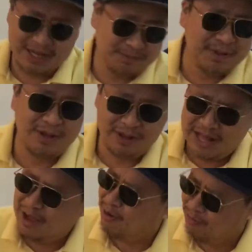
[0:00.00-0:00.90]
Has been a
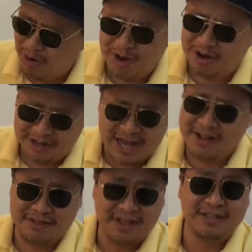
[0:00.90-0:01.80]
lot wrong on a lot
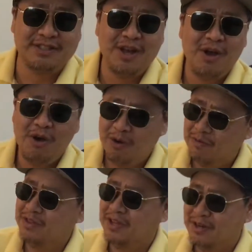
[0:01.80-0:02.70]
of things
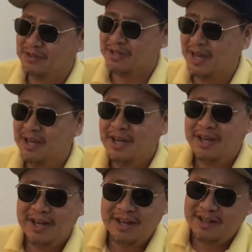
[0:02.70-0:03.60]
over the years, okay?
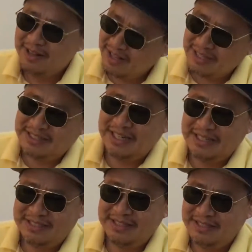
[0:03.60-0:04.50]
Like I said,
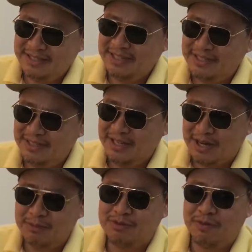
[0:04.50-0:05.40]
he
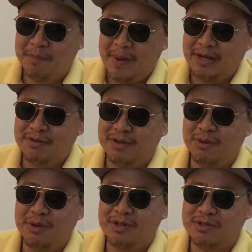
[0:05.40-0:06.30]
comes from the Patrick
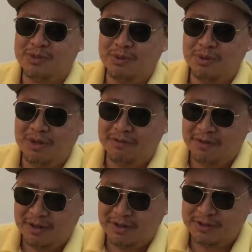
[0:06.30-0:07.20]
Ewing School
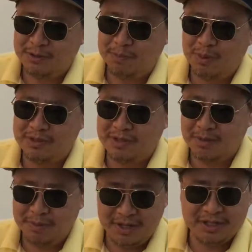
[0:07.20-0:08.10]
of Sports
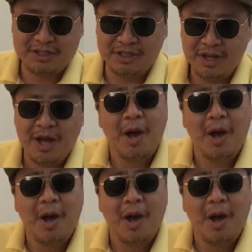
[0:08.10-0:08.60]
Prediction.